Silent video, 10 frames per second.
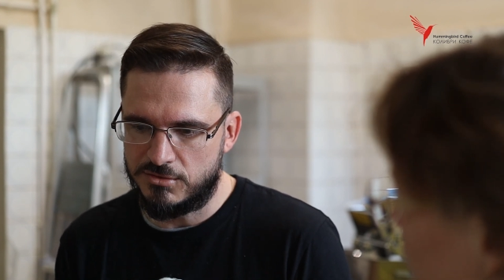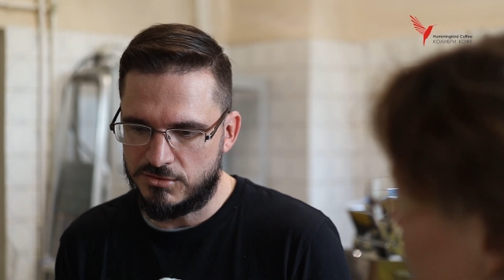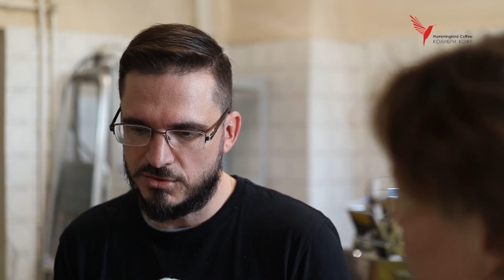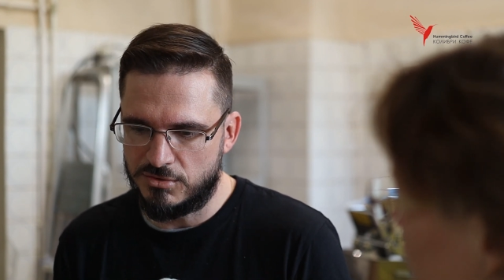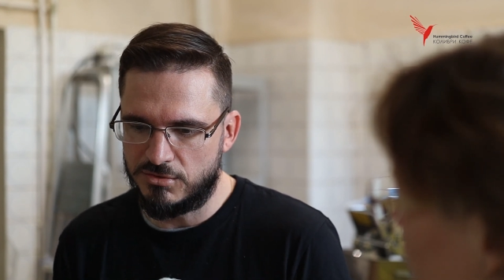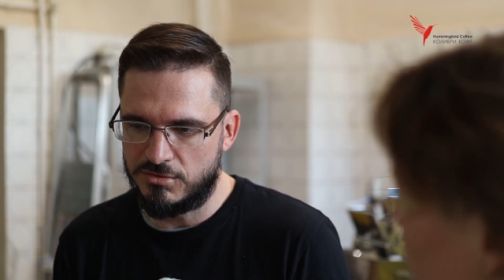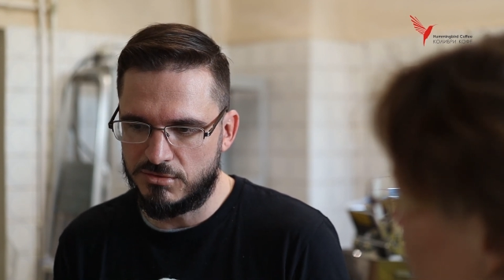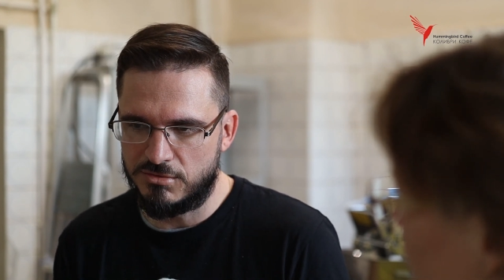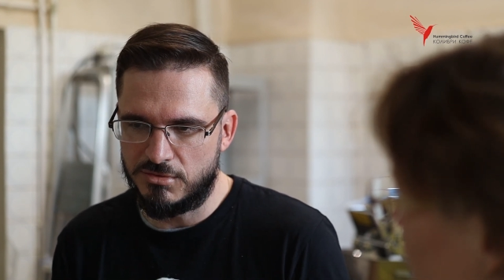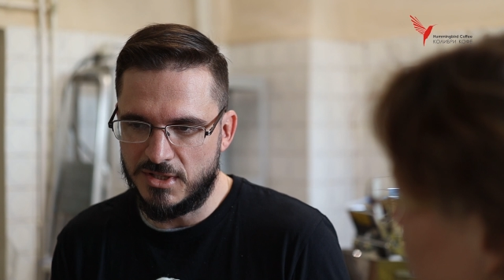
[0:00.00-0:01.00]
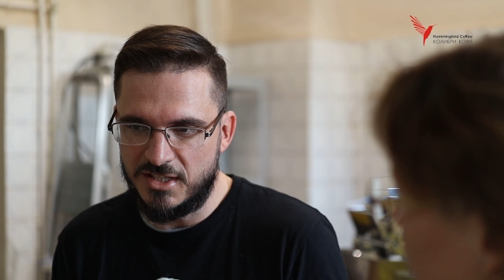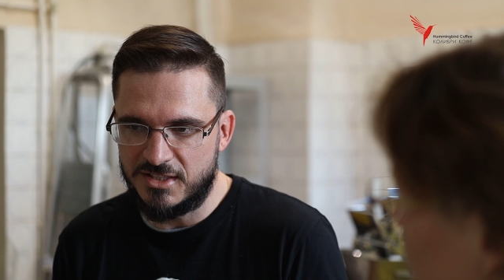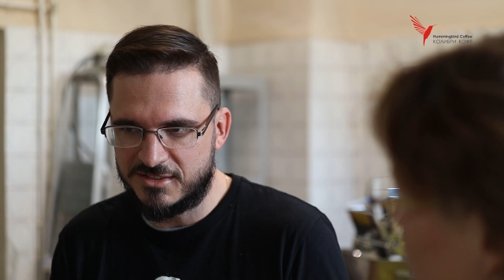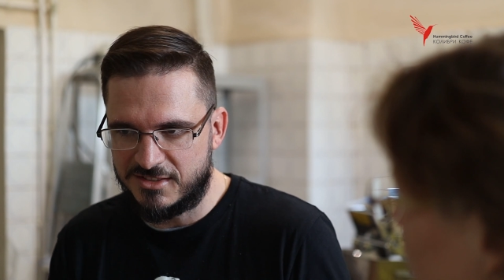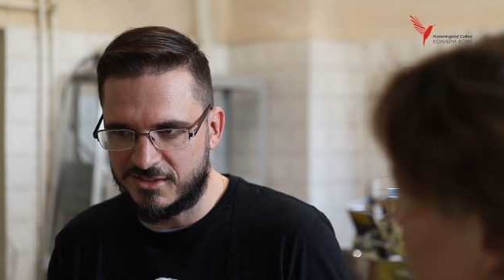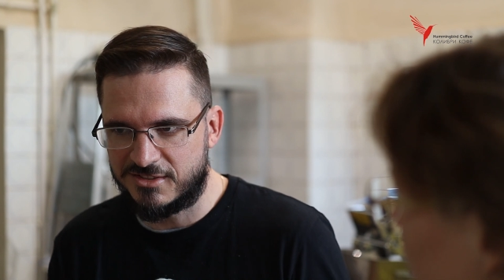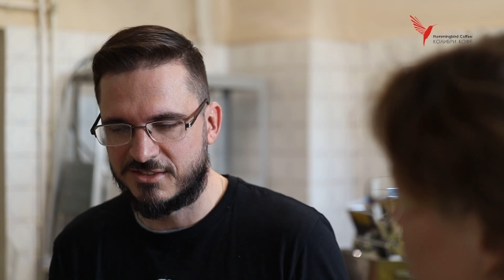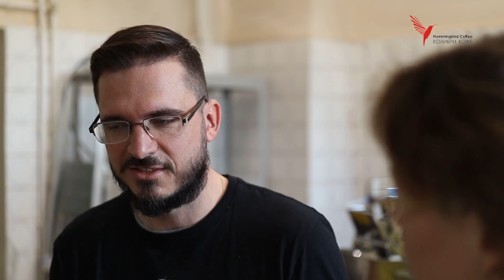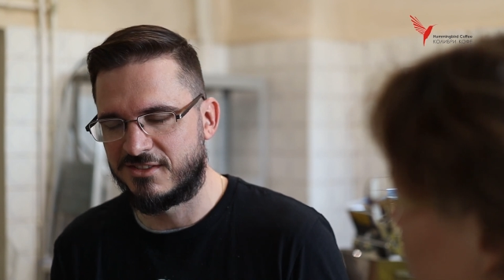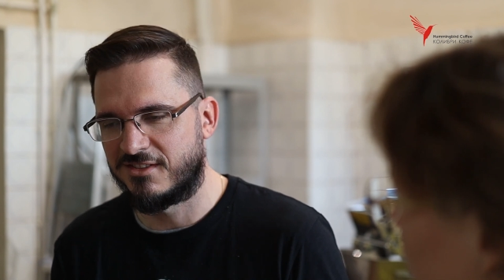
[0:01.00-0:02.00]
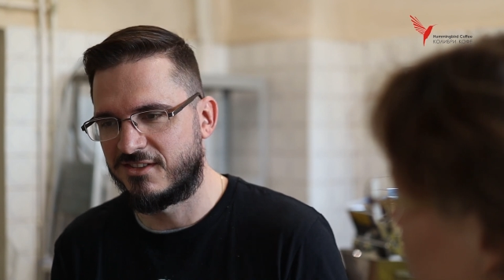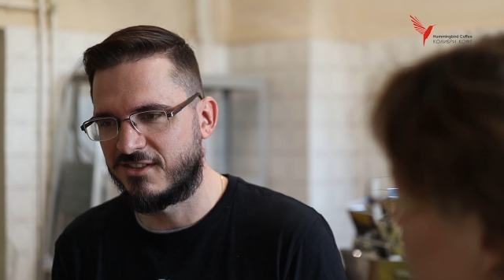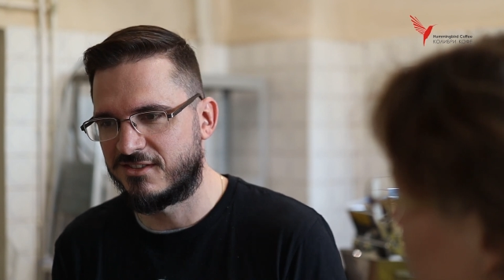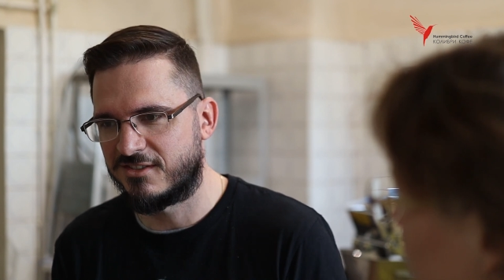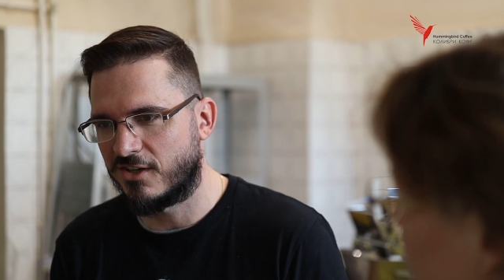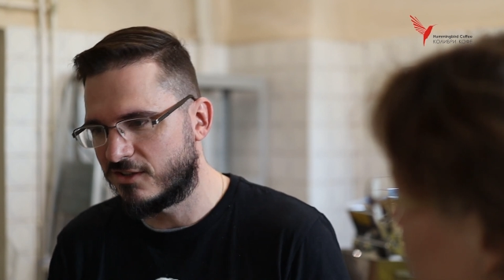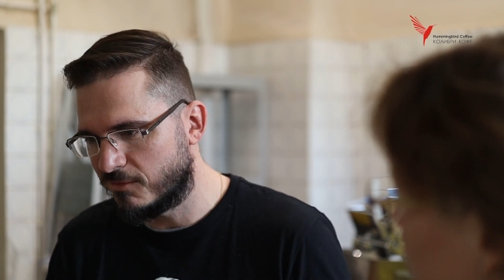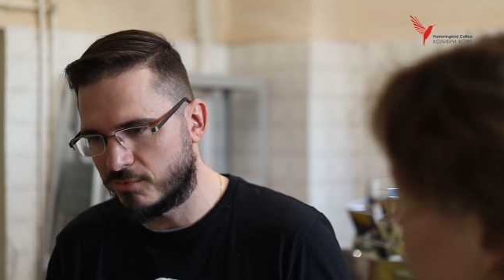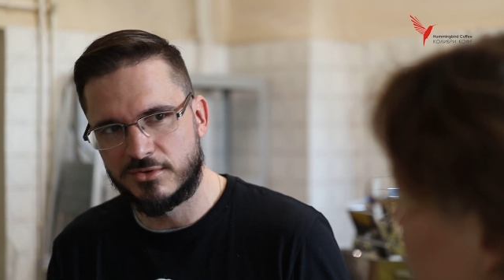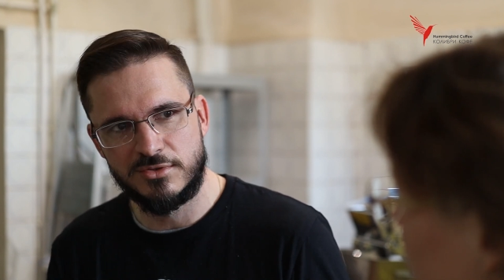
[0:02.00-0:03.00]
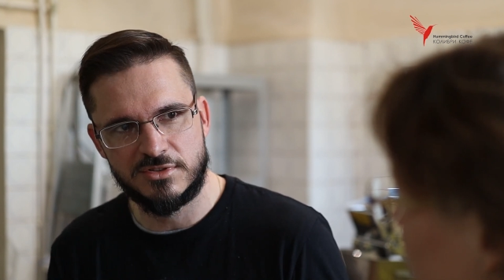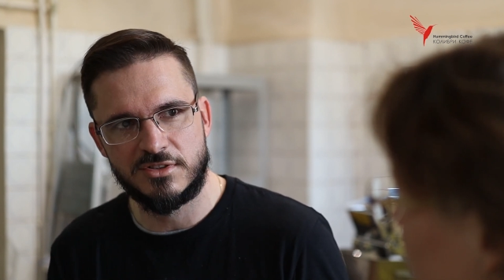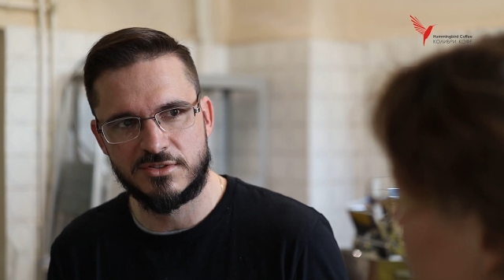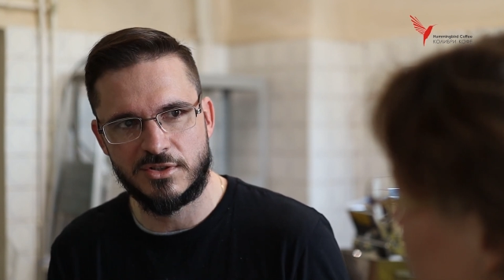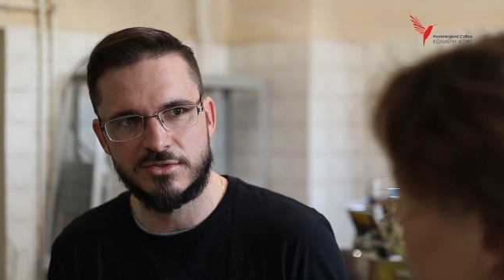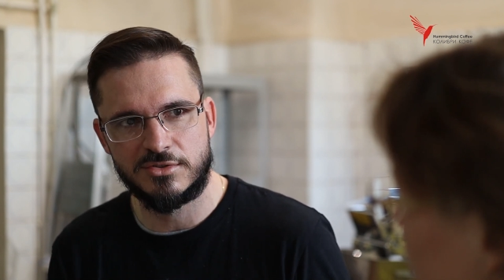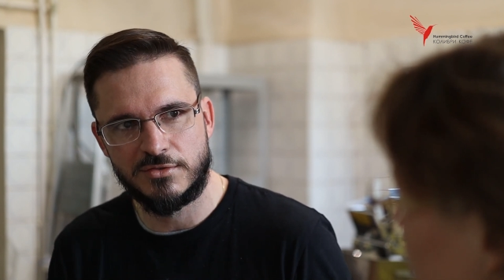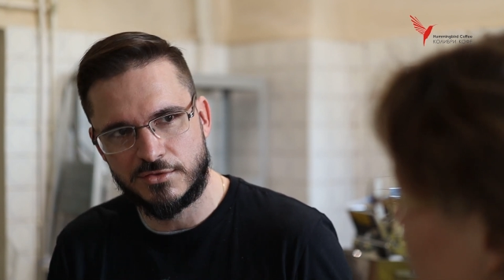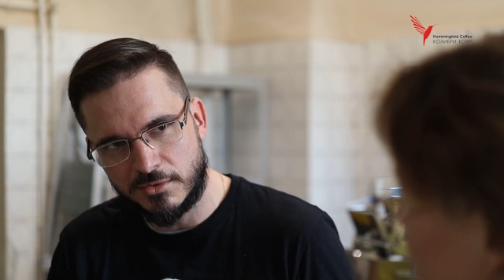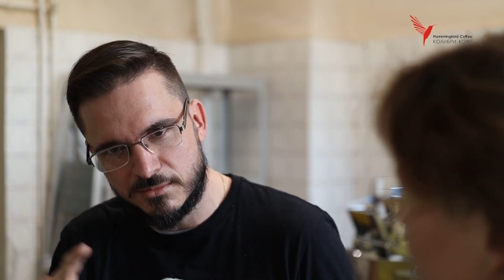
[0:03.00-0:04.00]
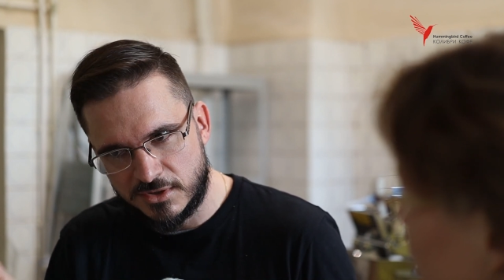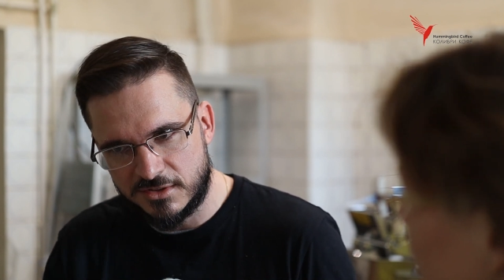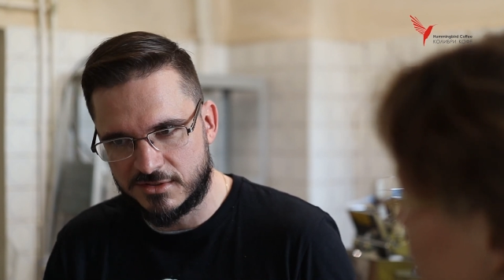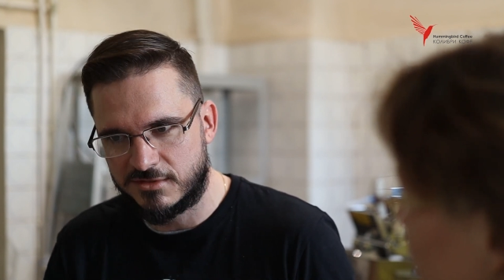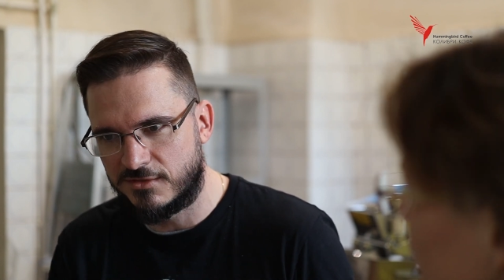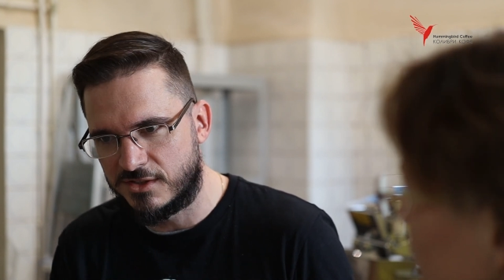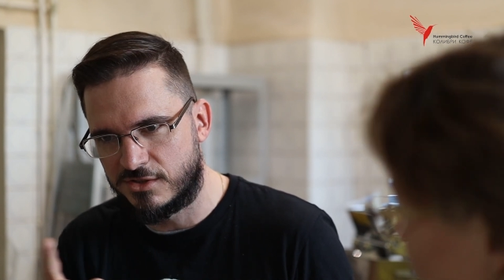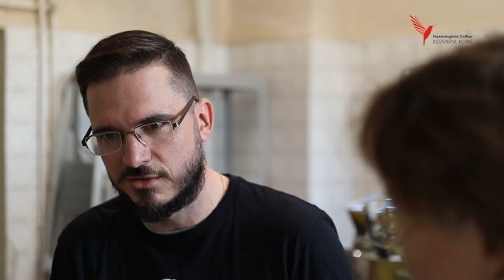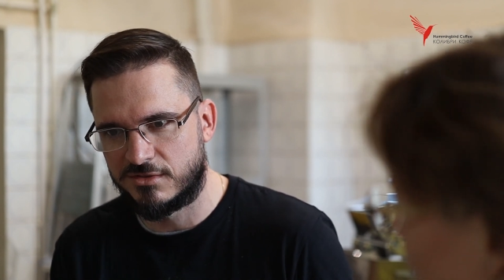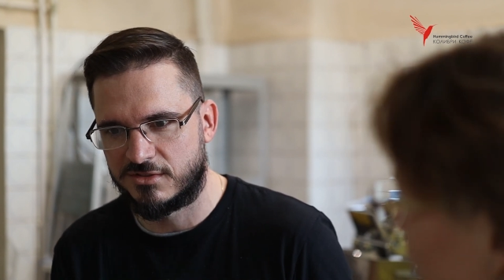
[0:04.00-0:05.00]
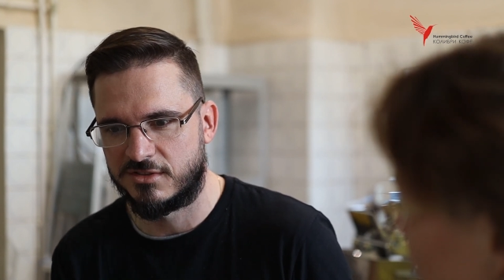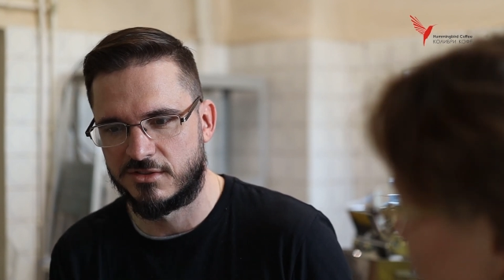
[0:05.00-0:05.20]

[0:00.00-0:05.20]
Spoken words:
to release these other producers also from this vicious